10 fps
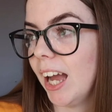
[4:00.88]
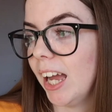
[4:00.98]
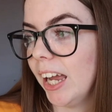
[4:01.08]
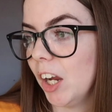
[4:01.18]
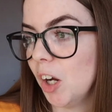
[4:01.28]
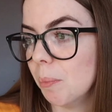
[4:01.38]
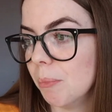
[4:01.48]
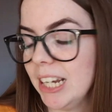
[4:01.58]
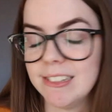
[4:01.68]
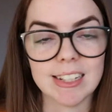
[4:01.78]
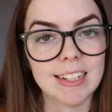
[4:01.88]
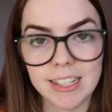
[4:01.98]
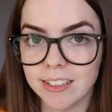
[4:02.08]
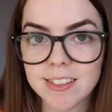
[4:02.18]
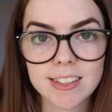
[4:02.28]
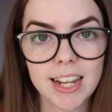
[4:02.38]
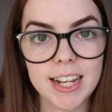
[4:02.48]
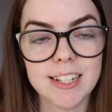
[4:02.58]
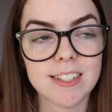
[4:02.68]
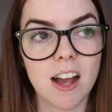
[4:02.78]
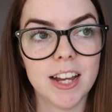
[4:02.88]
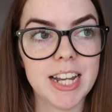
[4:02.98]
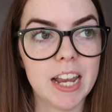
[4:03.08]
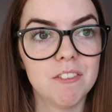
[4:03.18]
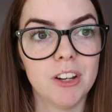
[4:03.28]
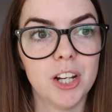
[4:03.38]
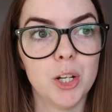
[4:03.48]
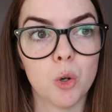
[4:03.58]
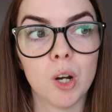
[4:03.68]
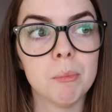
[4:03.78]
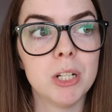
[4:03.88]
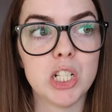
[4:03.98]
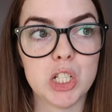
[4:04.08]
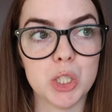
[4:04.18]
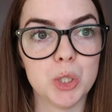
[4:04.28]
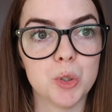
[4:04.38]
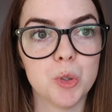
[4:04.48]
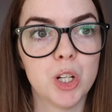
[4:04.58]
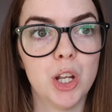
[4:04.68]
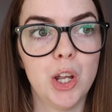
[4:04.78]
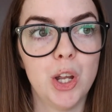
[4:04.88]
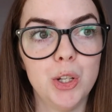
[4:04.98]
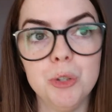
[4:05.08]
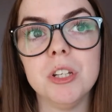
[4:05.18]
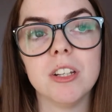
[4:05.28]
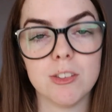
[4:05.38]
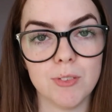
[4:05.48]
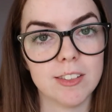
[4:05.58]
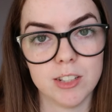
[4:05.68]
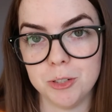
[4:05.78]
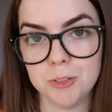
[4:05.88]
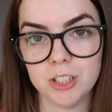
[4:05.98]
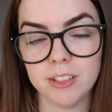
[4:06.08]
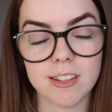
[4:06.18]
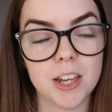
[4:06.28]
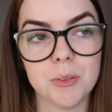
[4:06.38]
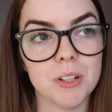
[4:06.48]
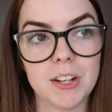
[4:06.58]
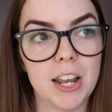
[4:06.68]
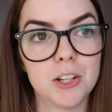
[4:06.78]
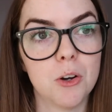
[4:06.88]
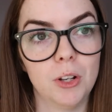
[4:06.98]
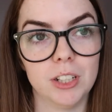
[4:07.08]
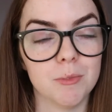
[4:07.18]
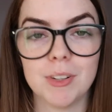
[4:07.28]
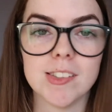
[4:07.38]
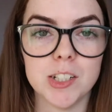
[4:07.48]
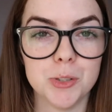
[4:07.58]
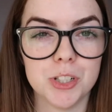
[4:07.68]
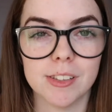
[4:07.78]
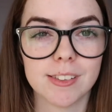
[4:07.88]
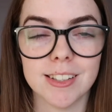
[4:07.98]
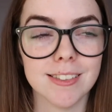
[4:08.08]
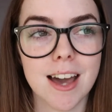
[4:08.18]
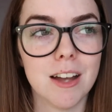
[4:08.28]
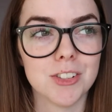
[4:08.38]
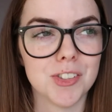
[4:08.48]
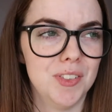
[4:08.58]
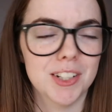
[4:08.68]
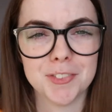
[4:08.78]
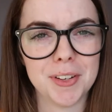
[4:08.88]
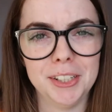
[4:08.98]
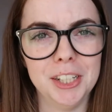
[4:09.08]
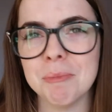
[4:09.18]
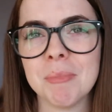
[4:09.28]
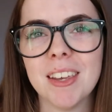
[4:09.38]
It's a clean slate. I never normally do New Year's resolutions. I don't even like calling them resolutions, because that just feels very,